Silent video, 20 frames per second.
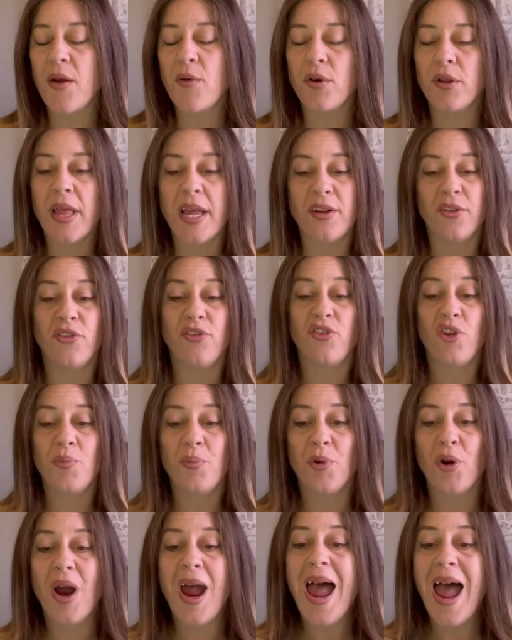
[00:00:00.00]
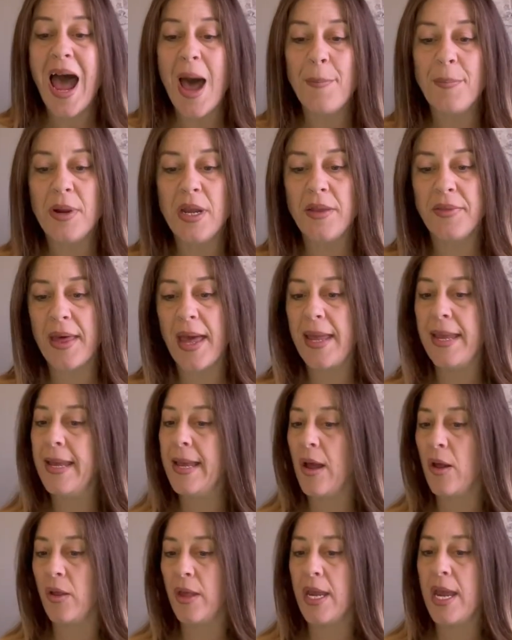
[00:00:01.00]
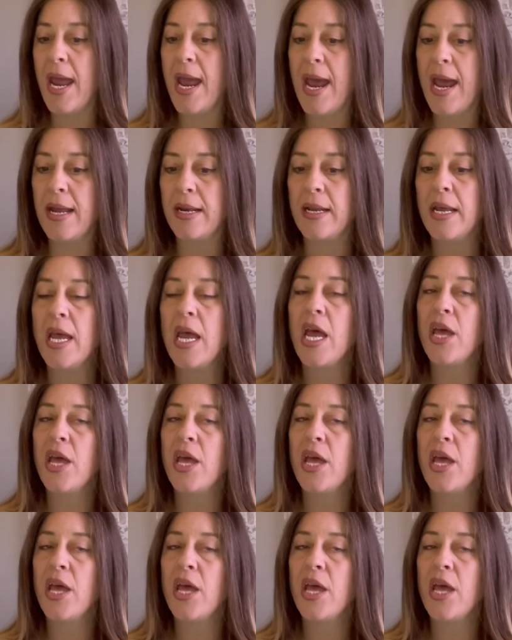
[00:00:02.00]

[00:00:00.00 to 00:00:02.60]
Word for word: were like super happy that it only had